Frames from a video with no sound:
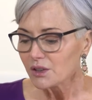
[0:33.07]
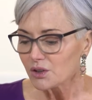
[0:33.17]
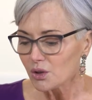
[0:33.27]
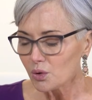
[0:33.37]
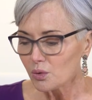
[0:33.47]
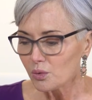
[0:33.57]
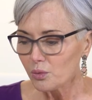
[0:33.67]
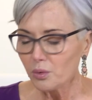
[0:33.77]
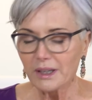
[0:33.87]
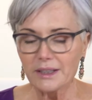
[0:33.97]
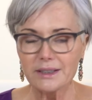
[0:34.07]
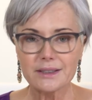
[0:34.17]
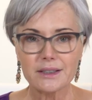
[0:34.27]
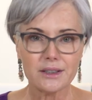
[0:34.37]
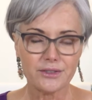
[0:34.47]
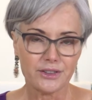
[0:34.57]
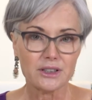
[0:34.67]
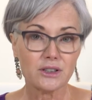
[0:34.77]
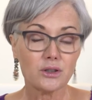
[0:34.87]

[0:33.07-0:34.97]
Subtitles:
So what is the difference?